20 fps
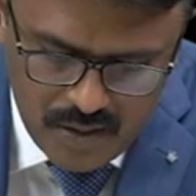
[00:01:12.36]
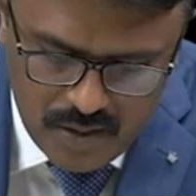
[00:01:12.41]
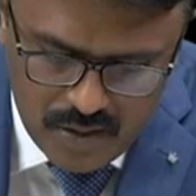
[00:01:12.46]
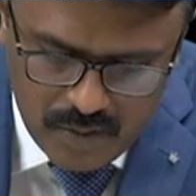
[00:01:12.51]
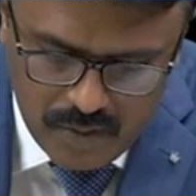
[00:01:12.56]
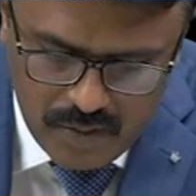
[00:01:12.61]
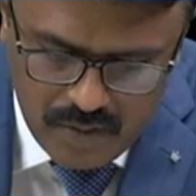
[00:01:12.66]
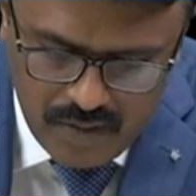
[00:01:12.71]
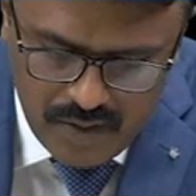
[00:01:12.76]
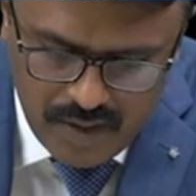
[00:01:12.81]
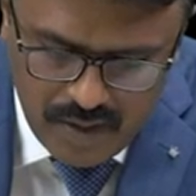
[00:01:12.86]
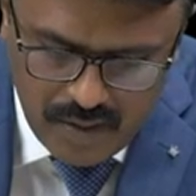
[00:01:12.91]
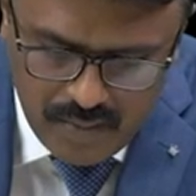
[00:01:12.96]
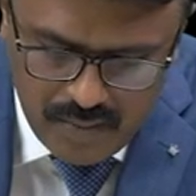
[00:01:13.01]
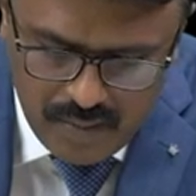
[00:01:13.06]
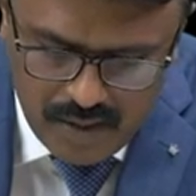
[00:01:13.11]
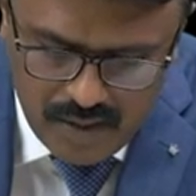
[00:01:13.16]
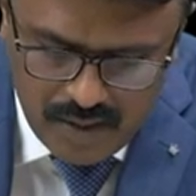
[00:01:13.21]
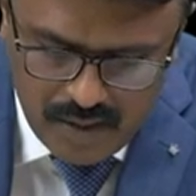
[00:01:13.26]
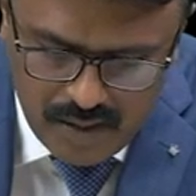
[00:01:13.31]
So when we
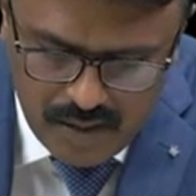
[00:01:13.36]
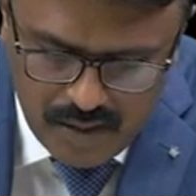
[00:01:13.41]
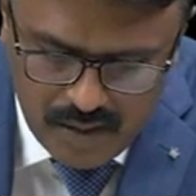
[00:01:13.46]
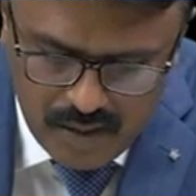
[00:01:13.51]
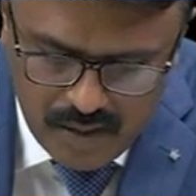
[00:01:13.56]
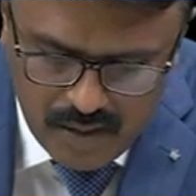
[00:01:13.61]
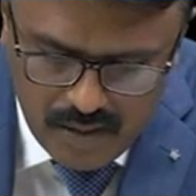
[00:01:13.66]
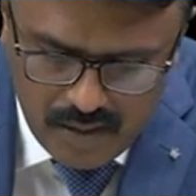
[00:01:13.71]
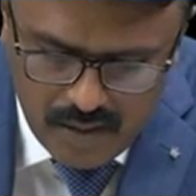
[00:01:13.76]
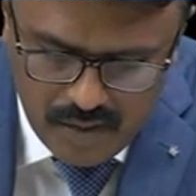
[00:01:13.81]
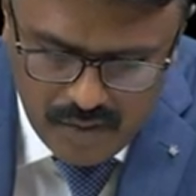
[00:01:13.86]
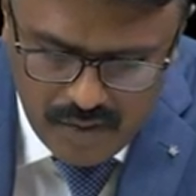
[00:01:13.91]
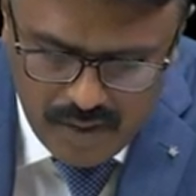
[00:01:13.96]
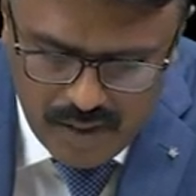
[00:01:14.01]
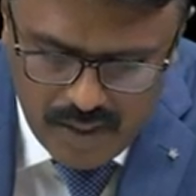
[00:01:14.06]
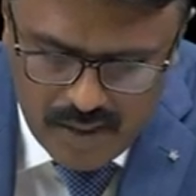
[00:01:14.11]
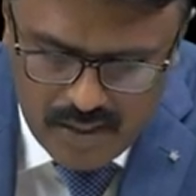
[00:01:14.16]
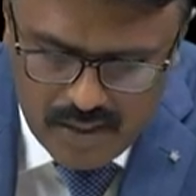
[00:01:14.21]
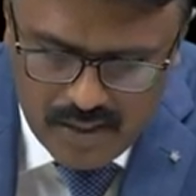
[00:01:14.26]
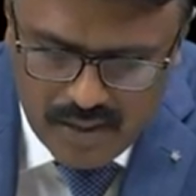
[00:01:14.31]
combine the drug, we
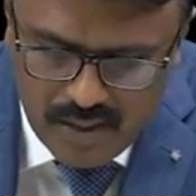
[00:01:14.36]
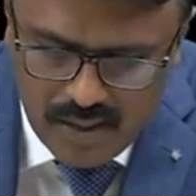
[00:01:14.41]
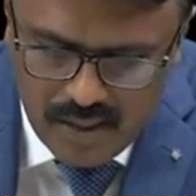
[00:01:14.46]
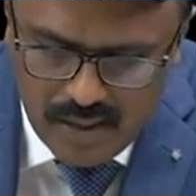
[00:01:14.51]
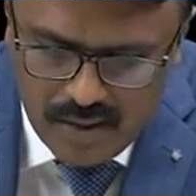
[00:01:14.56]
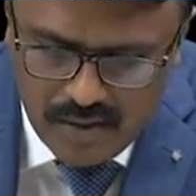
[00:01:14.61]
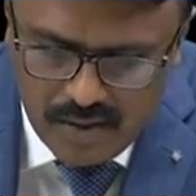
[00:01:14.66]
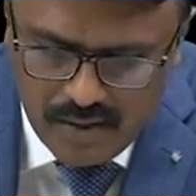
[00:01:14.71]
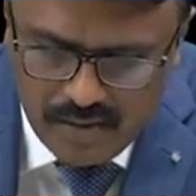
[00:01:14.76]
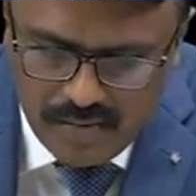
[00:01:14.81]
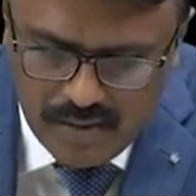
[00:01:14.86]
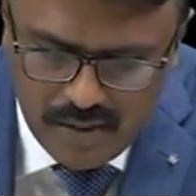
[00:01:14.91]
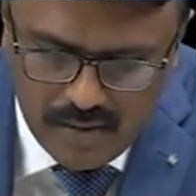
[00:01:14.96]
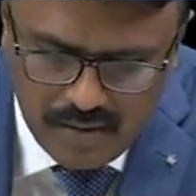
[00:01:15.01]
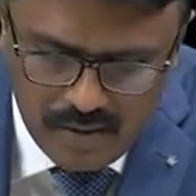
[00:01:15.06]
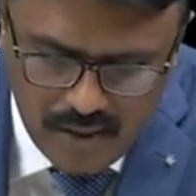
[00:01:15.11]
can see additive effect.